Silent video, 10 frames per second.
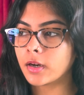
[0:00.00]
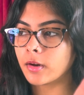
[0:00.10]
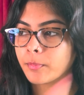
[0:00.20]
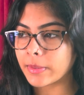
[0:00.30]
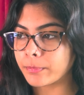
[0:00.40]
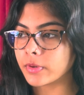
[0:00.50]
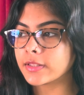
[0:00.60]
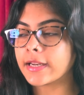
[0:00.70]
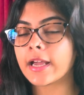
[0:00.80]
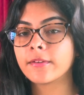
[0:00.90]
paper
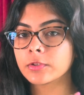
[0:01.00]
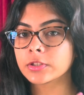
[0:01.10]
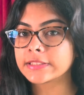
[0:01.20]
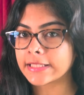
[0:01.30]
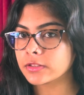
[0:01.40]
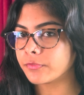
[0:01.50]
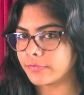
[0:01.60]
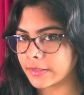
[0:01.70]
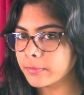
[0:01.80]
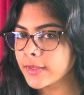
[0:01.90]
that I have on 10th
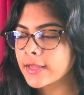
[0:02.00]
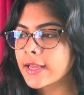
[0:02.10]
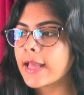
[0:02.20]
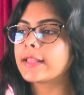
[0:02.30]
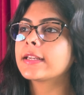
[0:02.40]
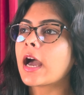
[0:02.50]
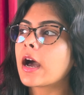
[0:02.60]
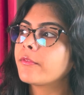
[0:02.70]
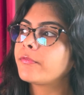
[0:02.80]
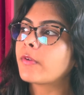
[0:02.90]
Feb, and then
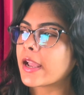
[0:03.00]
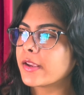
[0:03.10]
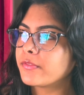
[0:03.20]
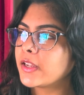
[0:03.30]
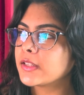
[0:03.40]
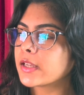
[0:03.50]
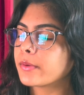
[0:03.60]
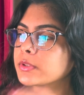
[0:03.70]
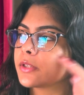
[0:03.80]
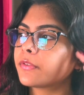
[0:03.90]
5 days, I
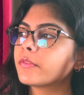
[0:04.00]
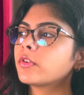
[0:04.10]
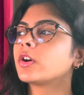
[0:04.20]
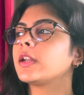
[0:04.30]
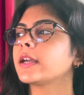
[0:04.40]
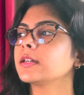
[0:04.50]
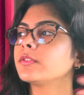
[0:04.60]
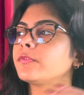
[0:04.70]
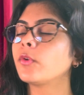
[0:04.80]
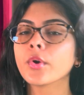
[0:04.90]
would say 5 or like
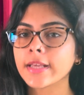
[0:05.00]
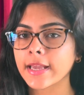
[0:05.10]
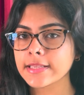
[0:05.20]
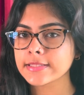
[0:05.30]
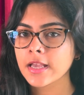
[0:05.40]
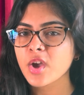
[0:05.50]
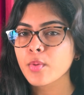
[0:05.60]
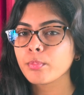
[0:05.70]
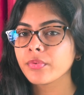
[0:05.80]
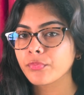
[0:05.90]
4 days
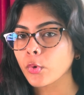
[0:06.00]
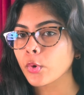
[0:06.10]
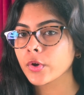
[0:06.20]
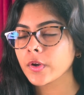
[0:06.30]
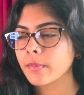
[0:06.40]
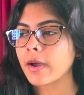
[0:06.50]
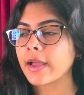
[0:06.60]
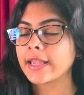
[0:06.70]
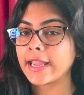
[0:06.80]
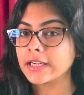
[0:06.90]
before
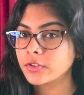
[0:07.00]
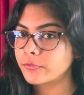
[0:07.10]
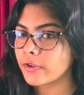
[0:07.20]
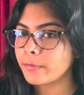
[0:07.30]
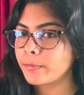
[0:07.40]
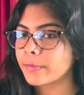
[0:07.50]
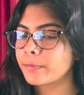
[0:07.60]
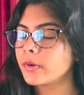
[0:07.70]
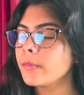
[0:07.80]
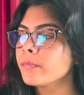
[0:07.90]
my 8th Feb
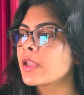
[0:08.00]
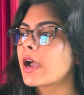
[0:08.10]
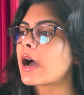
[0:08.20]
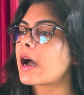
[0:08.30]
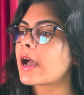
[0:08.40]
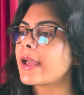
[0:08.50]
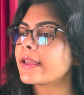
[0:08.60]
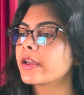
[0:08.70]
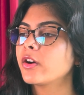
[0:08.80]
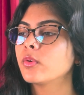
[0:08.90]
paper,
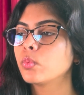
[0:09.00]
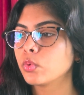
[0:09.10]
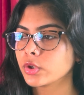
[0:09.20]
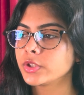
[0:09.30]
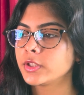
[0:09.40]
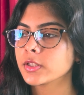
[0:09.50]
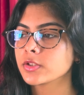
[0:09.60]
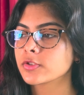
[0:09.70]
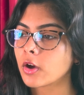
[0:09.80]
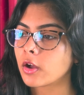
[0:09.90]
I would
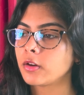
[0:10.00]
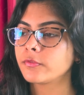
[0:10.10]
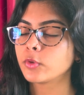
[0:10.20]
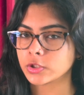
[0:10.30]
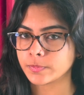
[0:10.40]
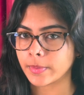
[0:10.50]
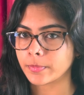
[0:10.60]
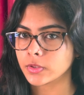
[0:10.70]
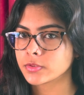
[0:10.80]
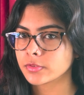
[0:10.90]
solve those
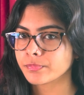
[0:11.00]
papers,